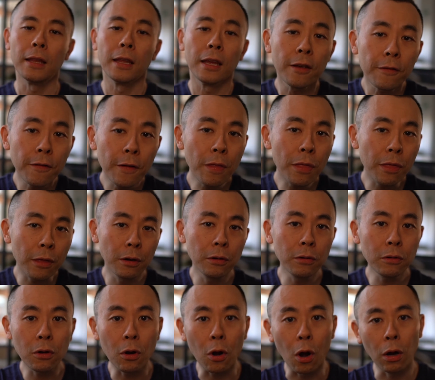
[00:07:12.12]
And even
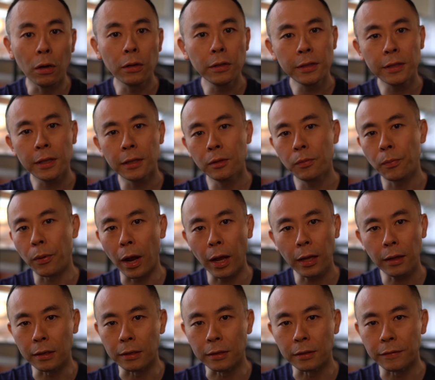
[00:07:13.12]
through constant
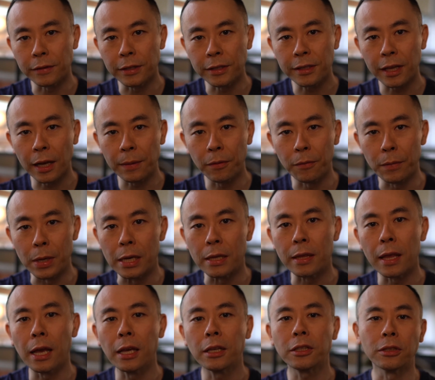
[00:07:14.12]
practice of this type of
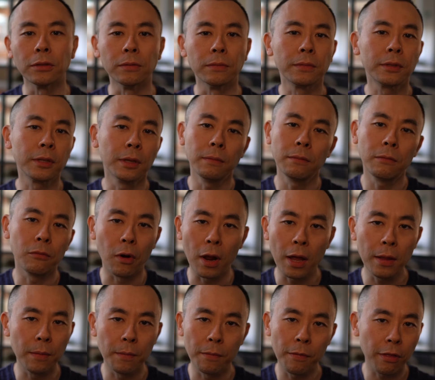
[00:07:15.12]
meditation, some
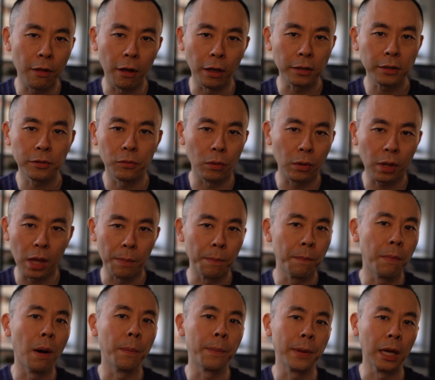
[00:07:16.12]
random thoughts will keep
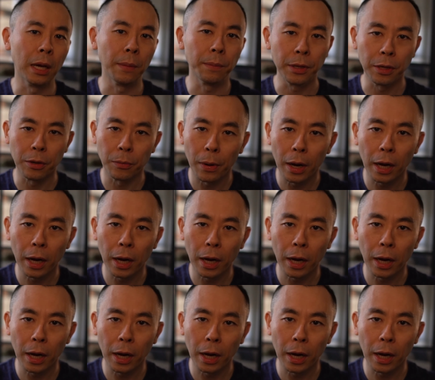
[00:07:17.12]
popping up in your